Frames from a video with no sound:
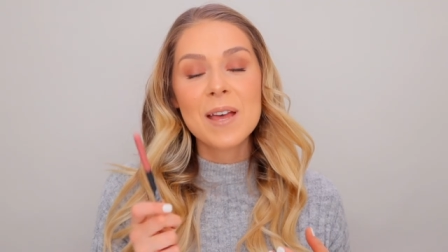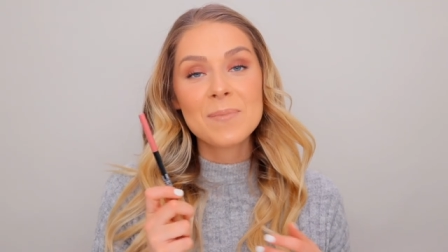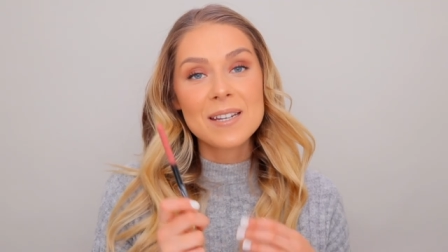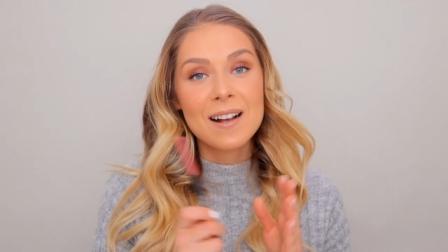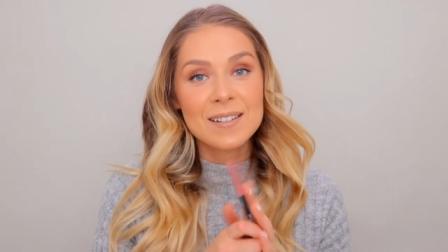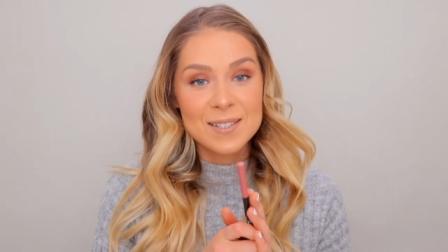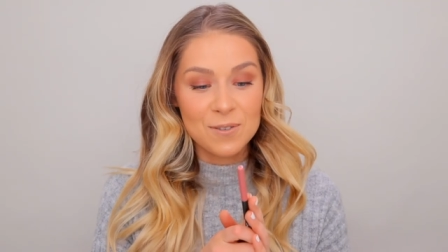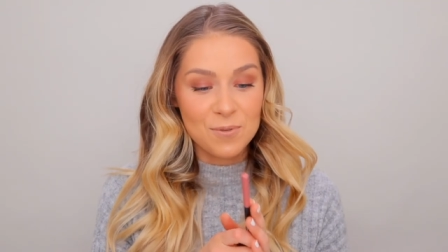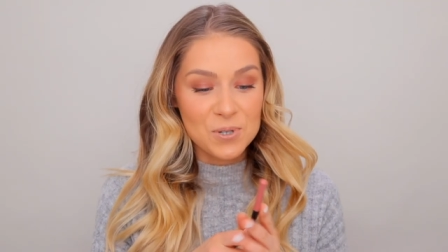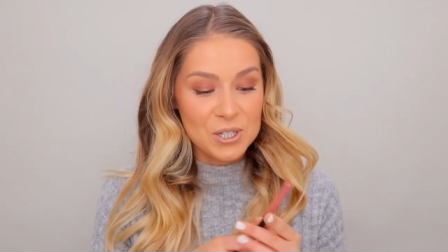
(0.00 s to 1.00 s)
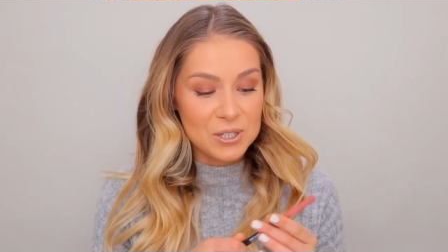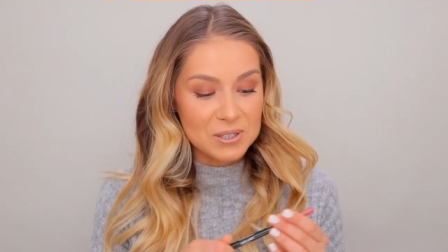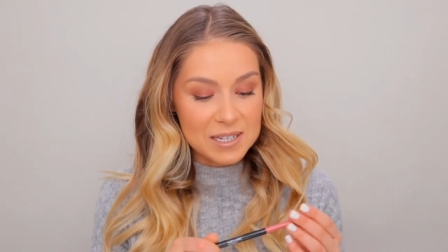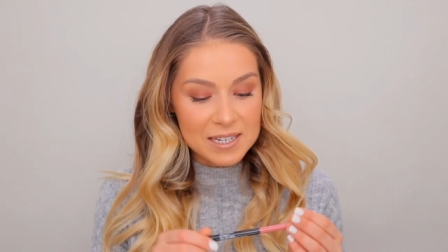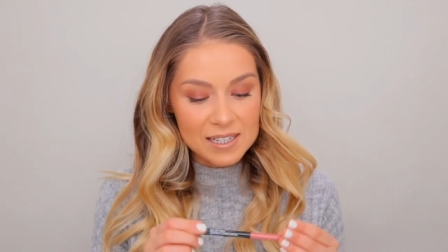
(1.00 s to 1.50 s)
in that many colors,
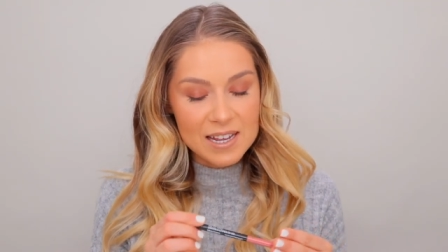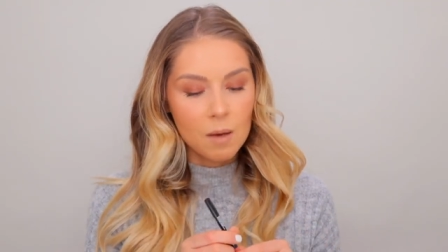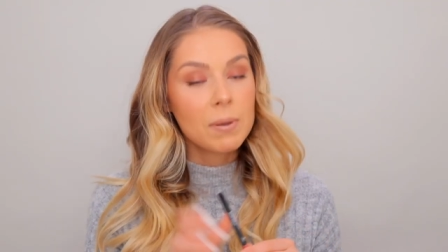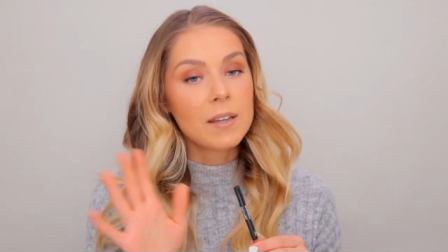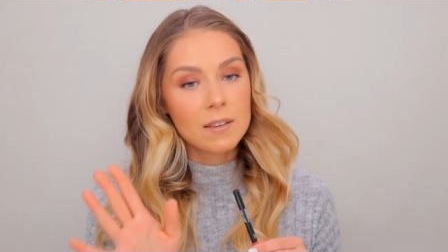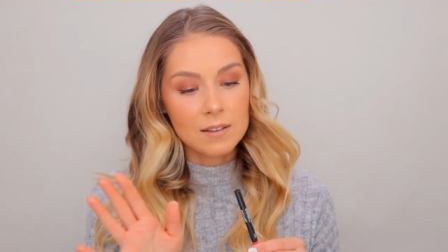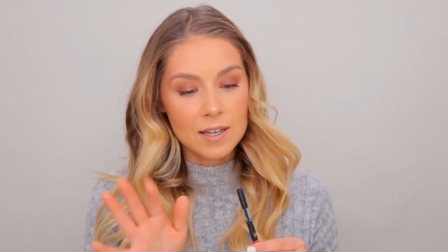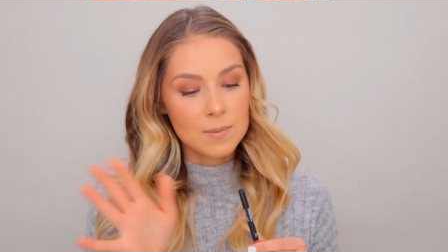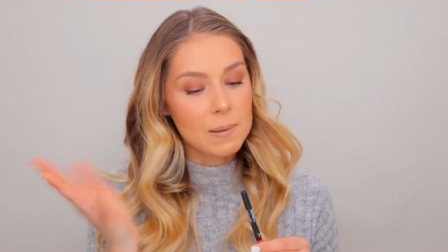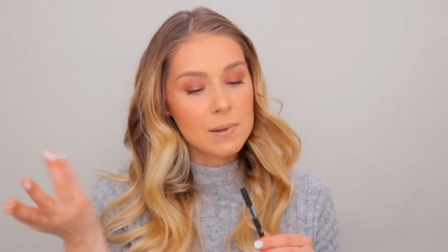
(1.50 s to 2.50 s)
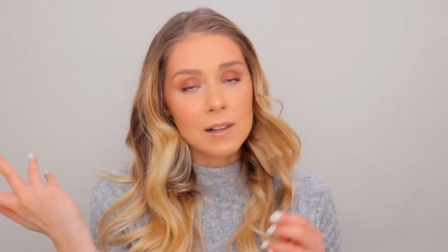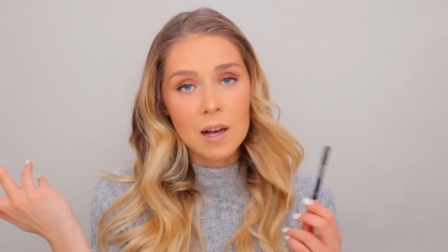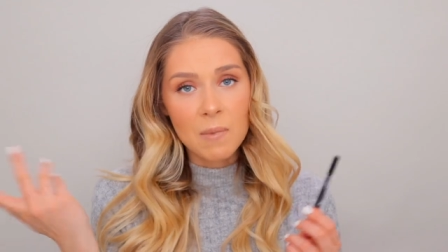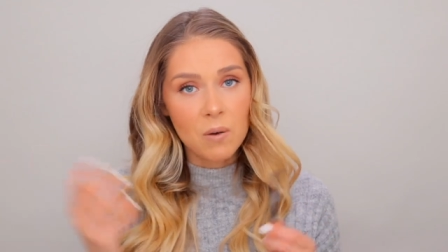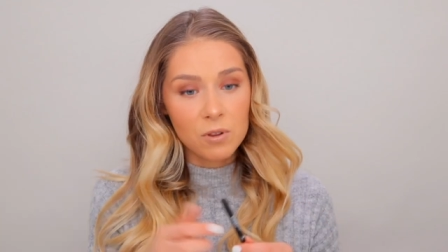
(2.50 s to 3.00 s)
unfortunately, but nonetheless, maybe it'll
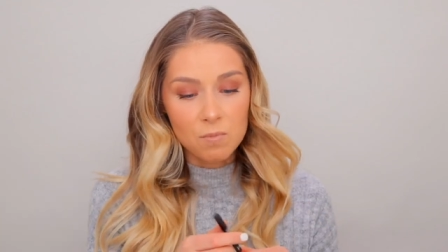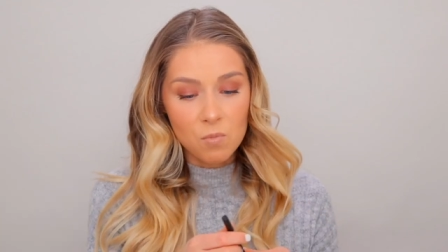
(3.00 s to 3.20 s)
come out with